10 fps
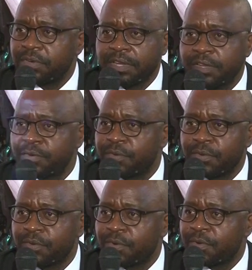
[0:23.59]
really do
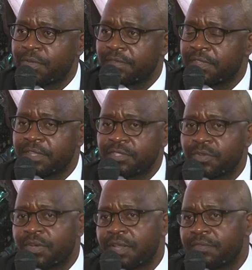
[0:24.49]
not know even the
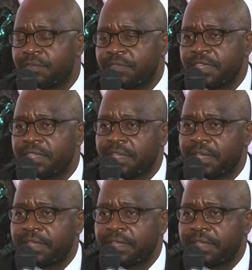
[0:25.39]
geography of Kenya